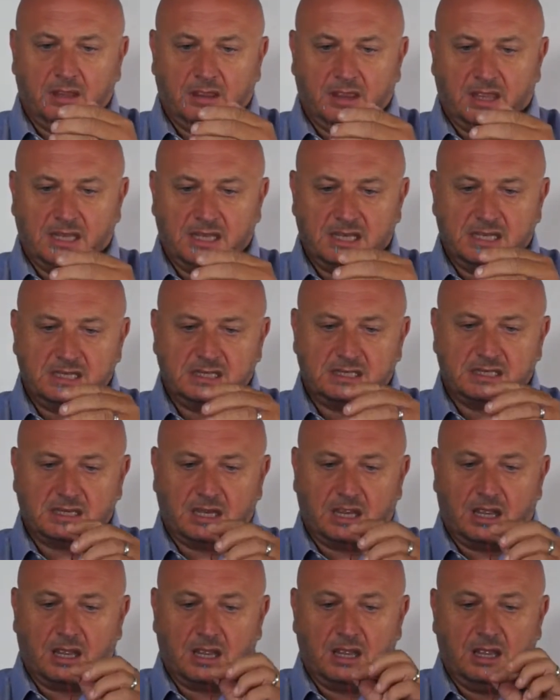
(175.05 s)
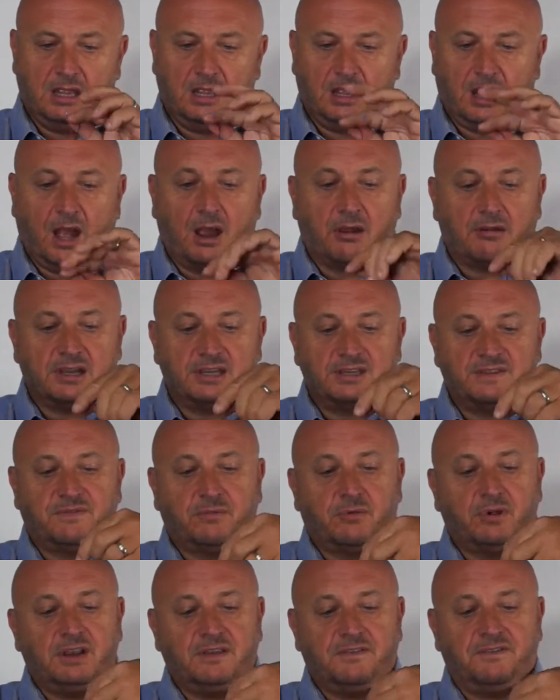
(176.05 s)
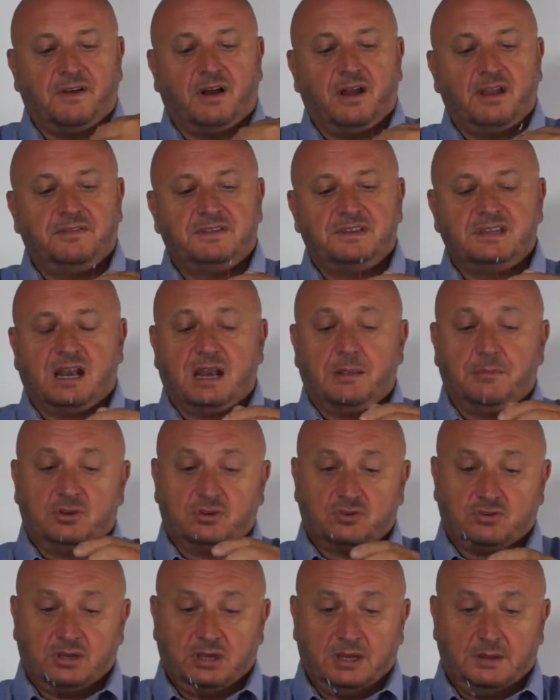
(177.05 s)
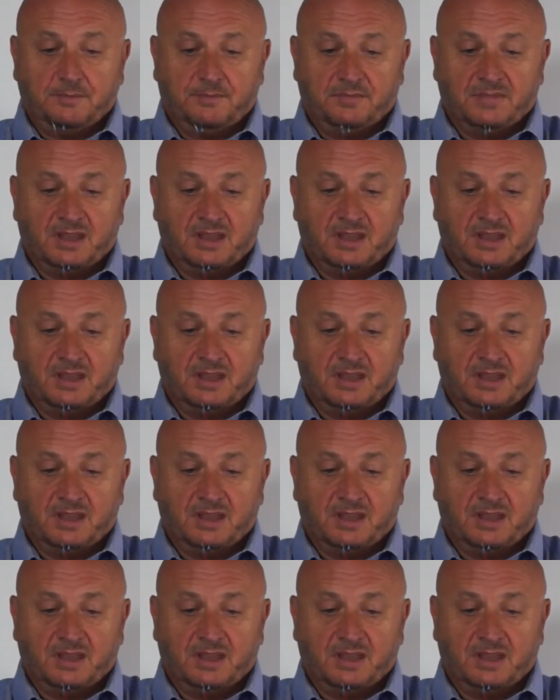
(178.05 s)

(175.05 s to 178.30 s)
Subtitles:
that is RS485 telemetry.